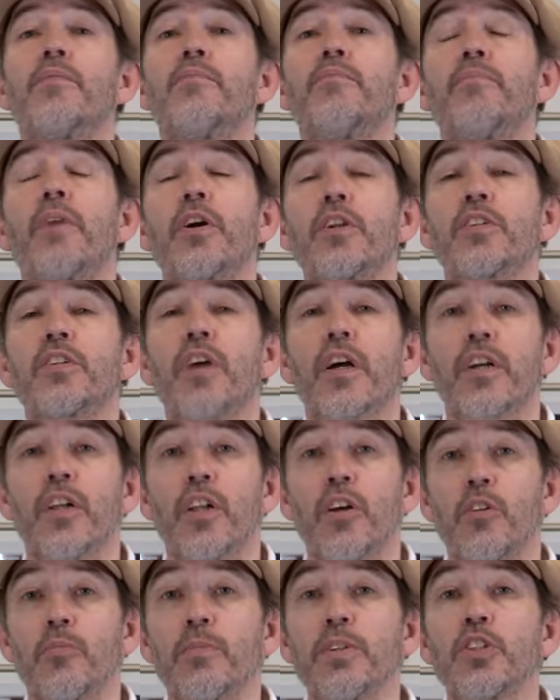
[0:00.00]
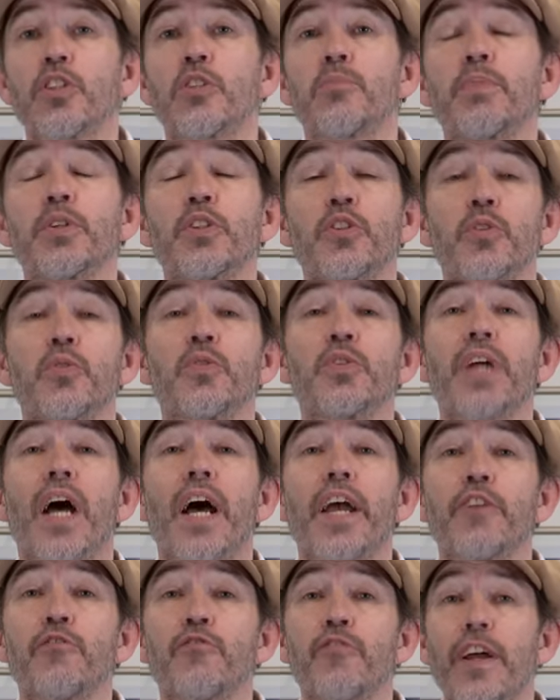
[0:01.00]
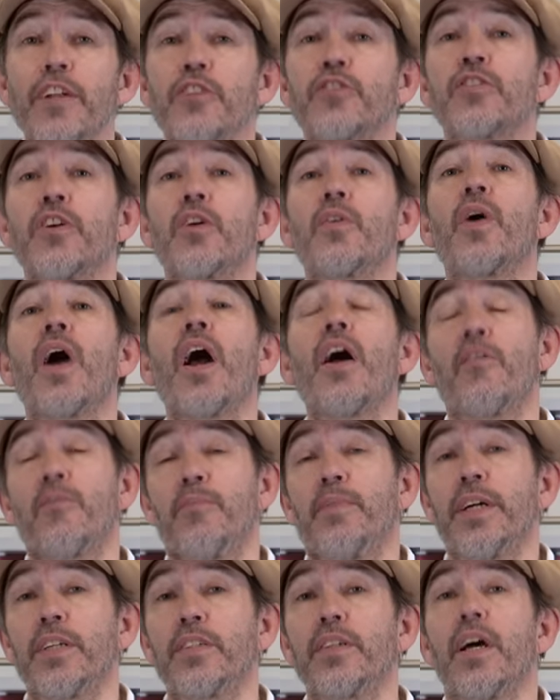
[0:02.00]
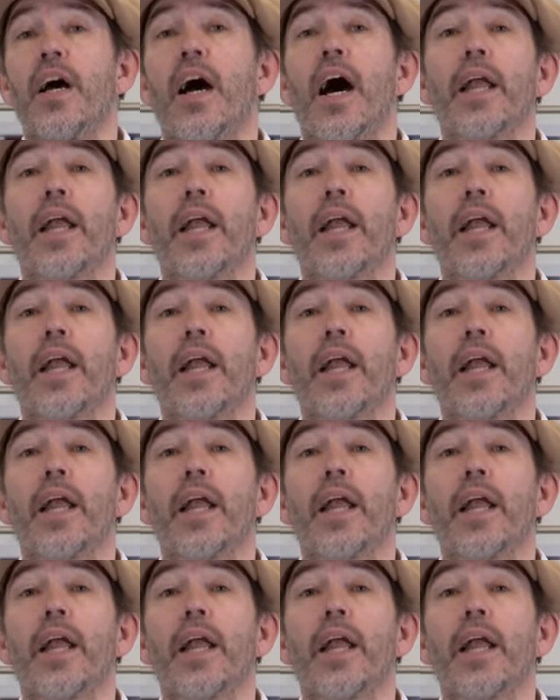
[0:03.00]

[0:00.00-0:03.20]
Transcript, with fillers: motorcycle helmets to produce a retro helmet.